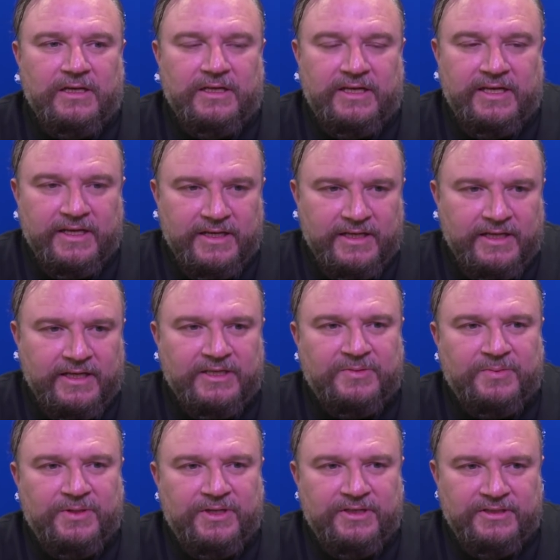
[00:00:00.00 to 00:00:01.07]
getting
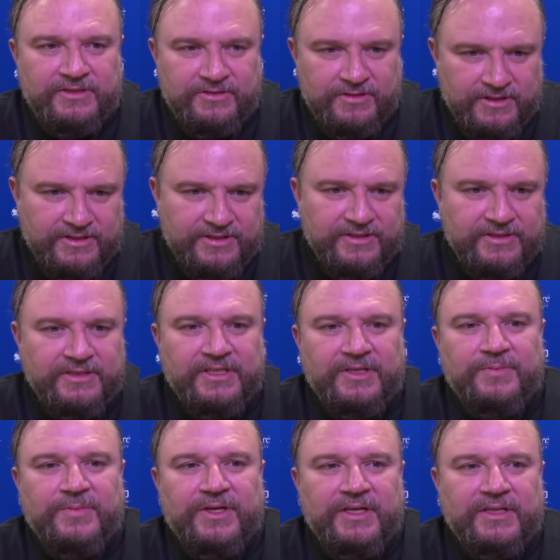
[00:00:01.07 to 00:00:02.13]
each player to trust their
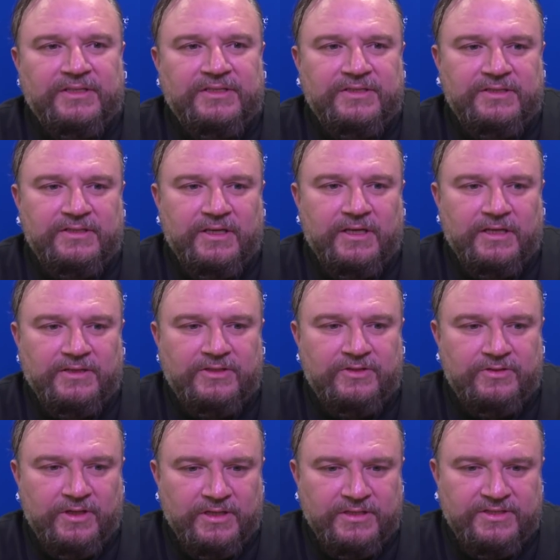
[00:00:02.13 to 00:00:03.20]
teammates,
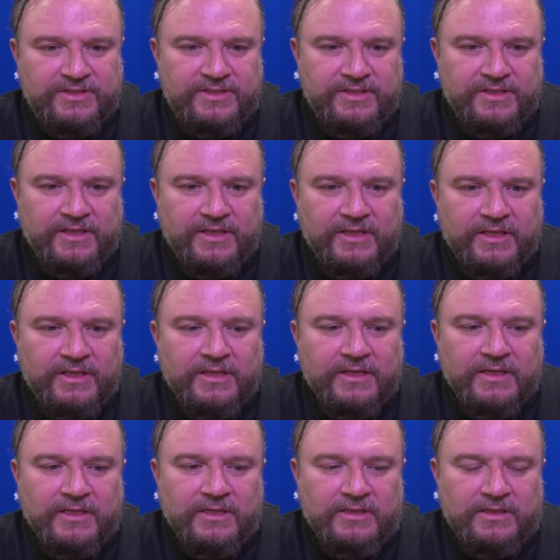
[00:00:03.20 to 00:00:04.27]
trust the,
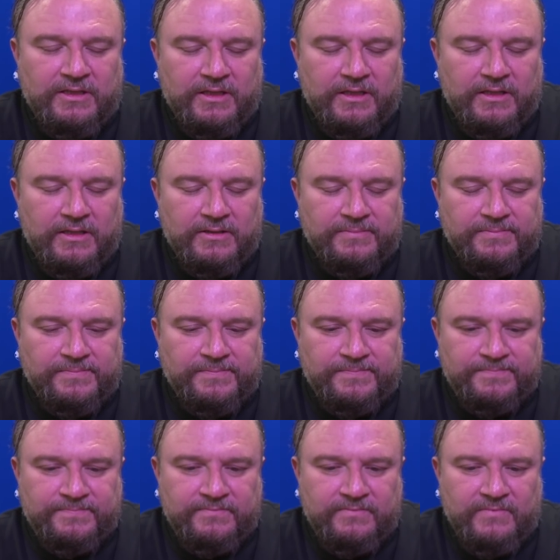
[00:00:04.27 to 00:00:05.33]
you know,
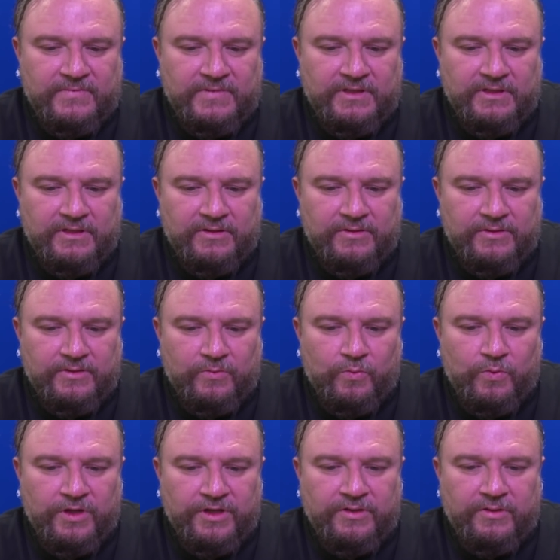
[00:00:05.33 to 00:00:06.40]
the
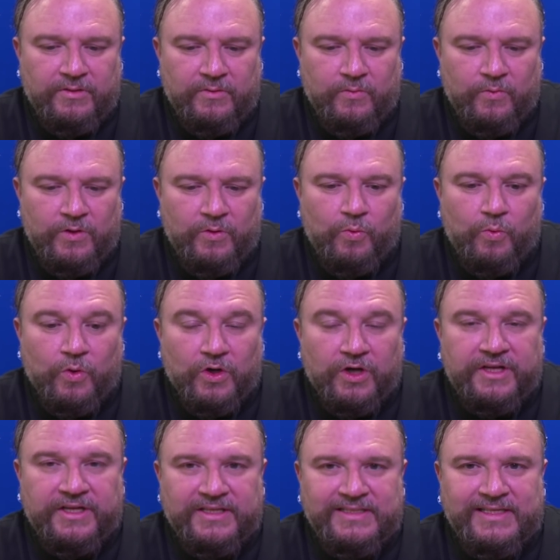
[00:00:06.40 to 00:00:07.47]
what
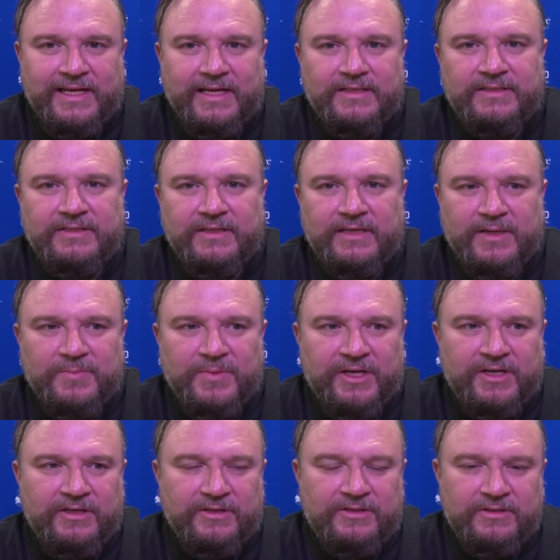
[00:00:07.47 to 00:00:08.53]
work it takes to get
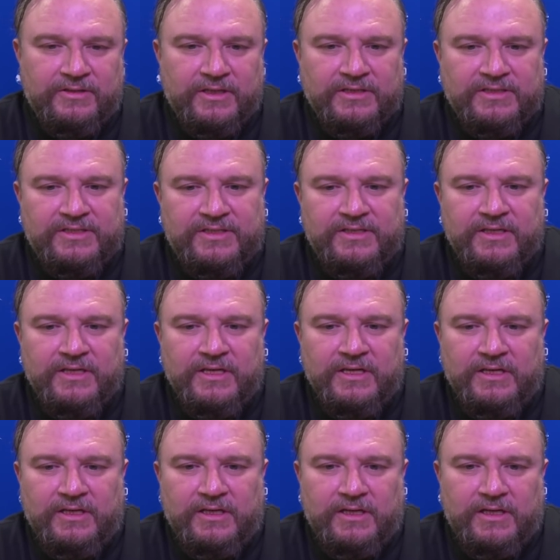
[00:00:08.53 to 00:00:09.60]
better, trust
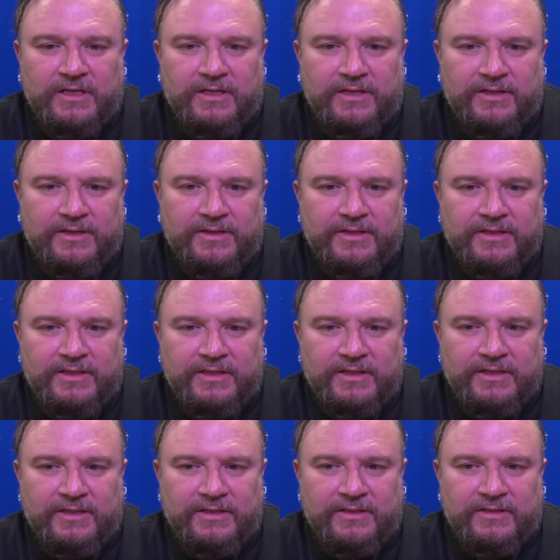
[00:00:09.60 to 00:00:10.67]

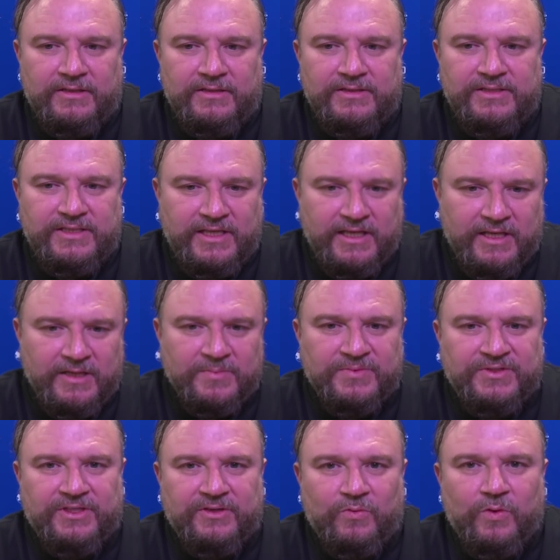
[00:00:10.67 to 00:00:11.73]
the
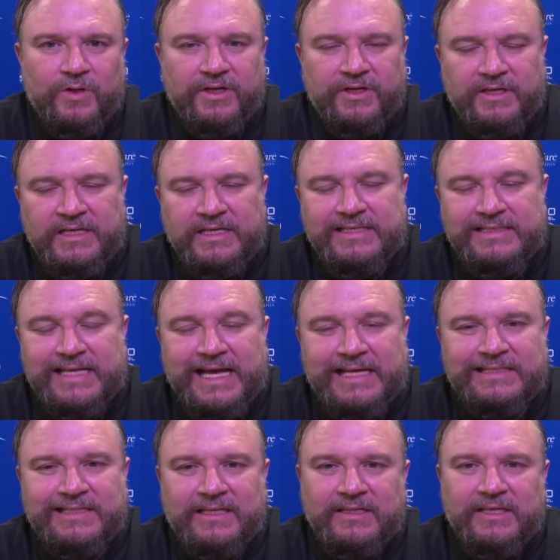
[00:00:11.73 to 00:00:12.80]
schemes and what he's
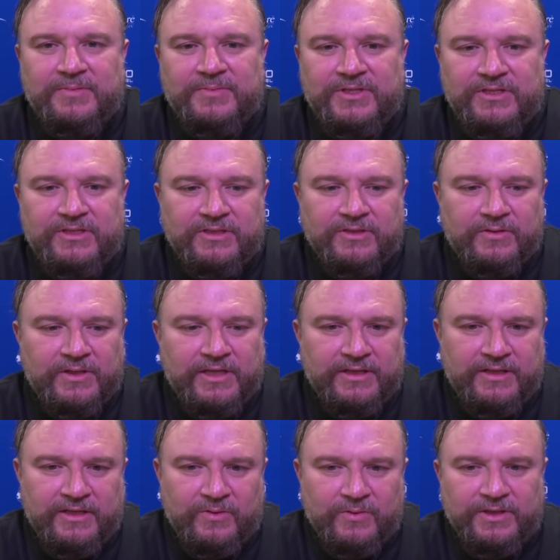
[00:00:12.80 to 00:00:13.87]
asking them to do. And I
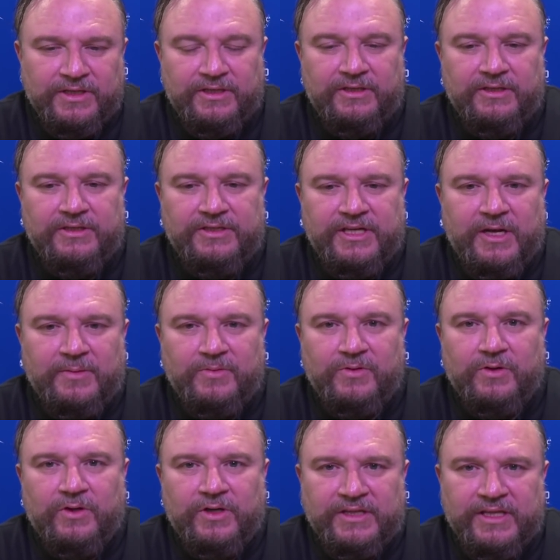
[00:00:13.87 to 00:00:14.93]
think we did a good job
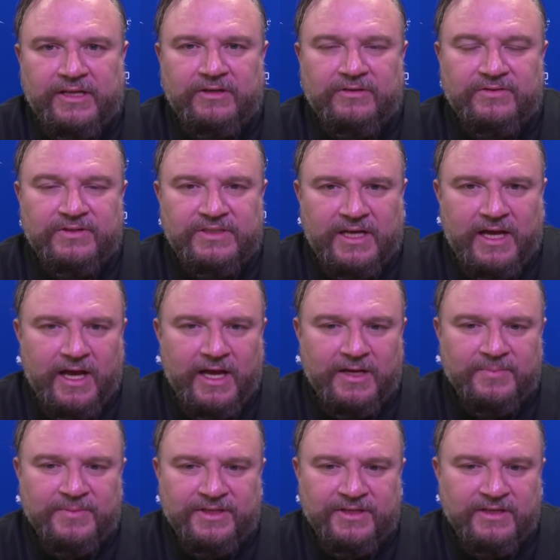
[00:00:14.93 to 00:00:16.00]
growing that over
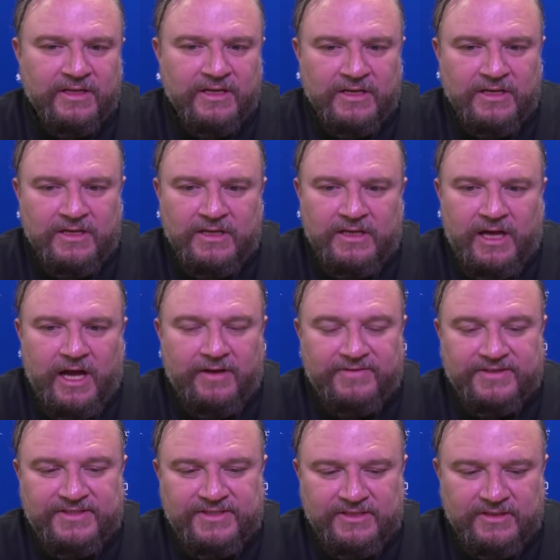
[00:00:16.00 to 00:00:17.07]
time, and
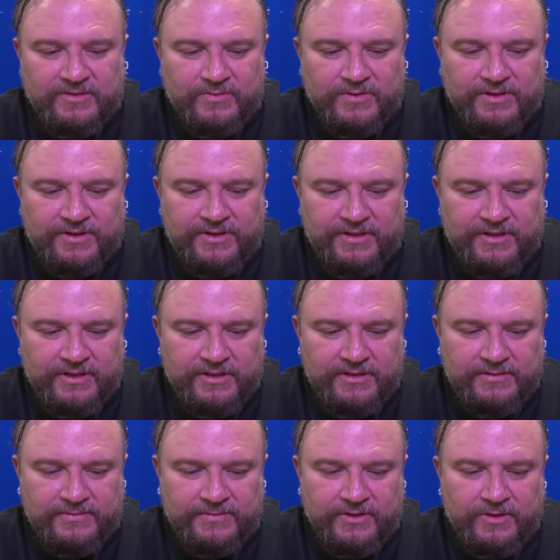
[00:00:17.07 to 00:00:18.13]
obviously with
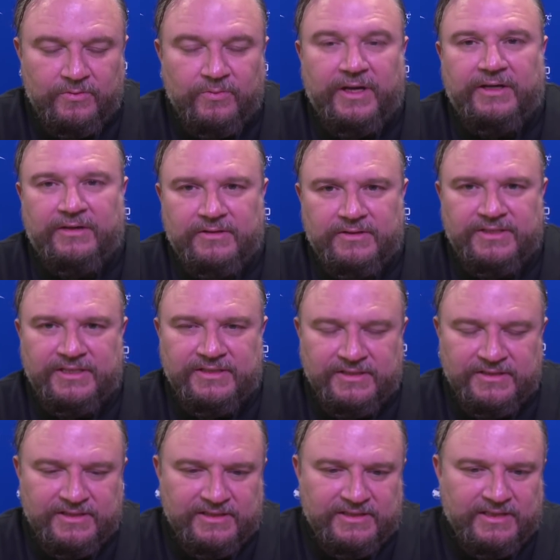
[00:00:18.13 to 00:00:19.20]
good regular
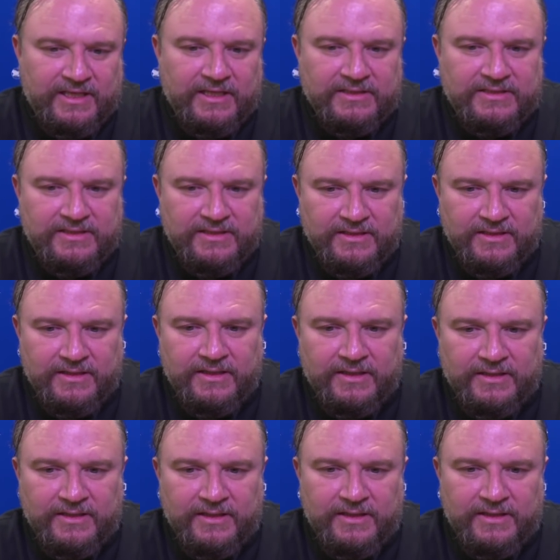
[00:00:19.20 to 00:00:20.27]
season success,
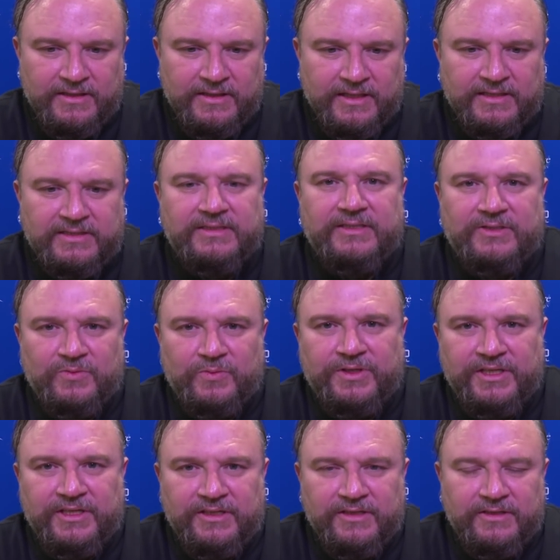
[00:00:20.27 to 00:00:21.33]
and next season we
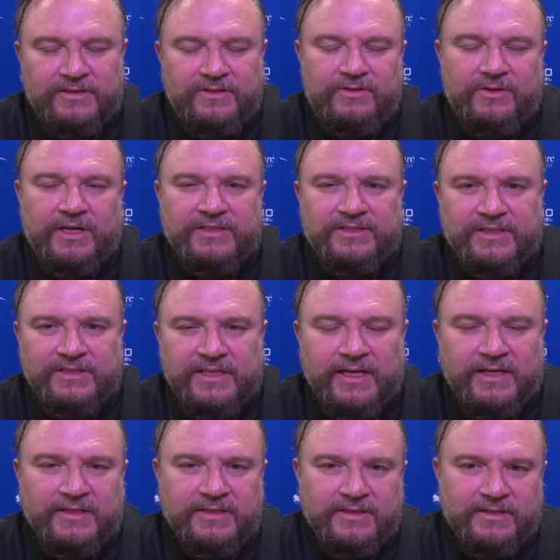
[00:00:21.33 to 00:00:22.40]
need to translate
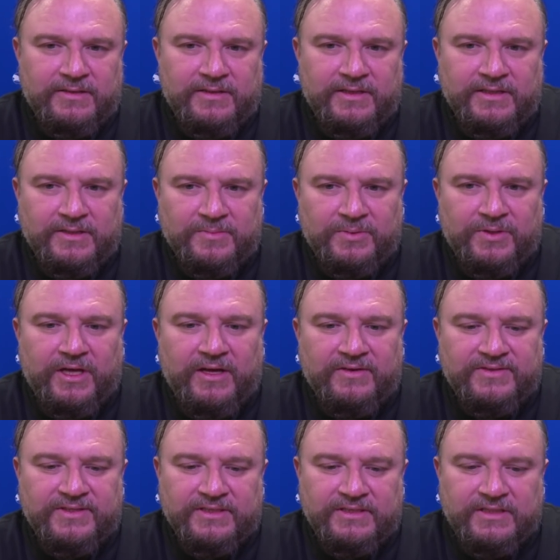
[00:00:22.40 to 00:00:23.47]
that into
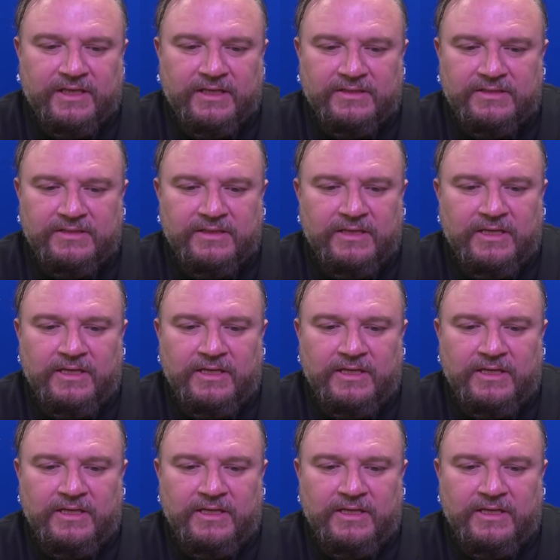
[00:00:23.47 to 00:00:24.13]
playoff success.